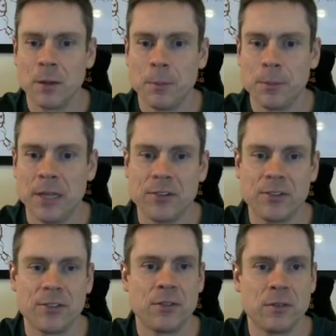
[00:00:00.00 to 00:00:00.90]

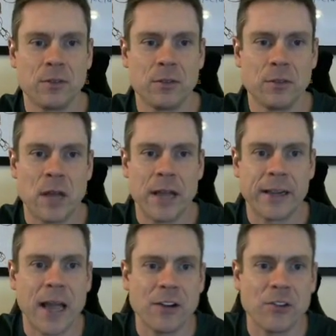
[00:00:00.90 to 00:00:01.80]
plus, I
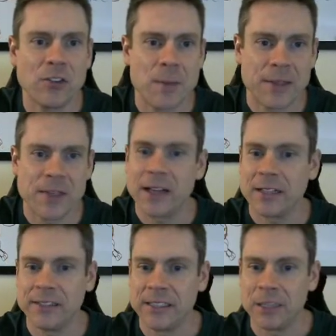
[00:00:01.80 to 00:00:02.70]
am just going to make that
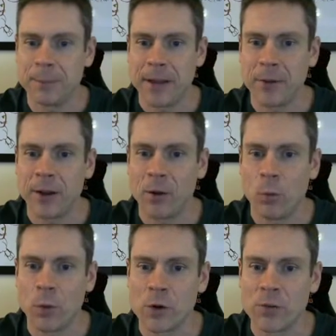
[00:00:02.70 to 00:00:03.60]
clear by going
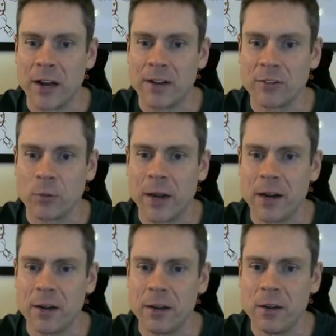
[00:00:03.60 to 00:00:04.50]
1 over n
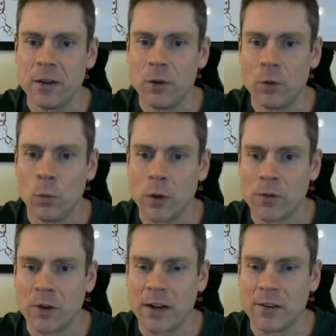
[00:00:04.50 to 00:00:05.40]
squared, 1
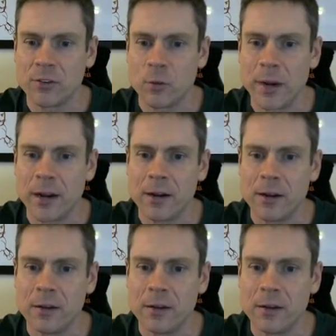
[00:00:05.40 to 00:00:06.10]
over n squared,